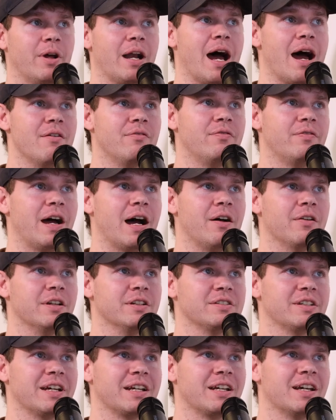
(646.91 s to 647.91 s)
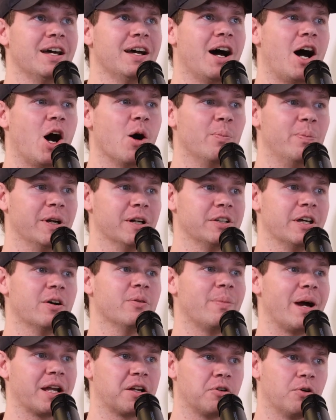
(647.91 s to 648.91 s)
what I've found is like I'll build
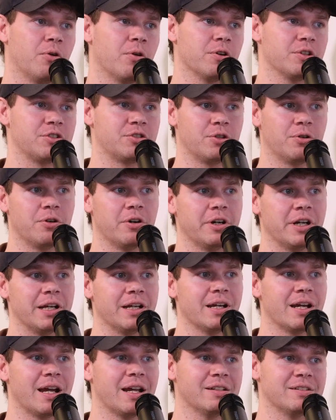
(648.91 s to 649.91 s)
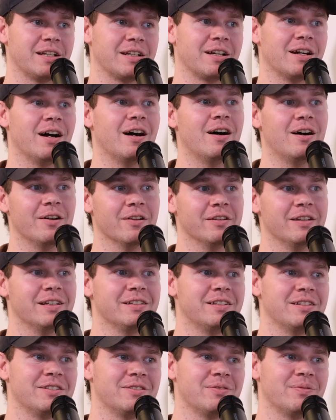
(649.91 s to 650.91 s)
out my core story and it's like, oh,
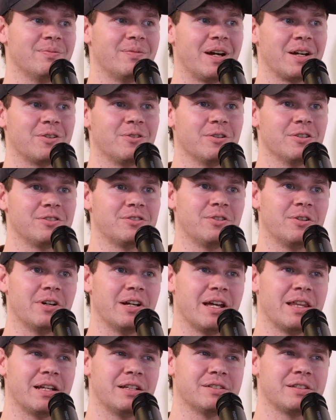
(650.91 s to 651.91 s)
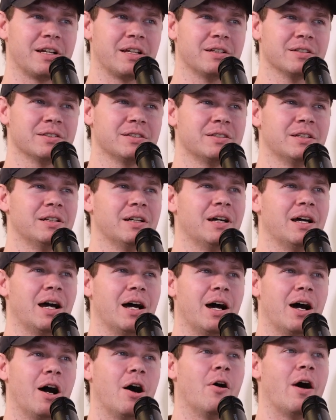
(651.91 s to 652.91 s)
this is my core story. And then it's like,
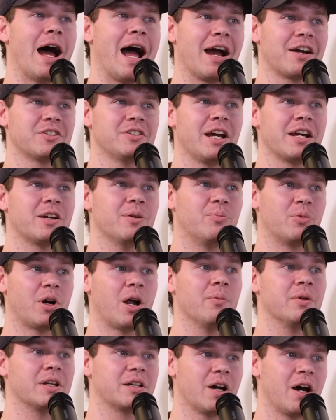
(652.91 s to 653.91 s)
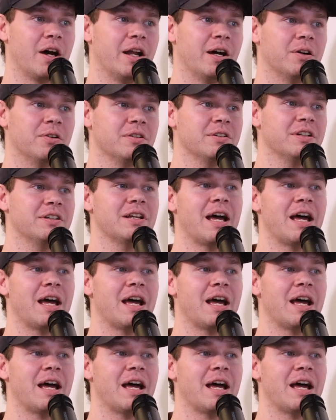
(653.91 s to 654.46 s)
oh, actually I could probably cut out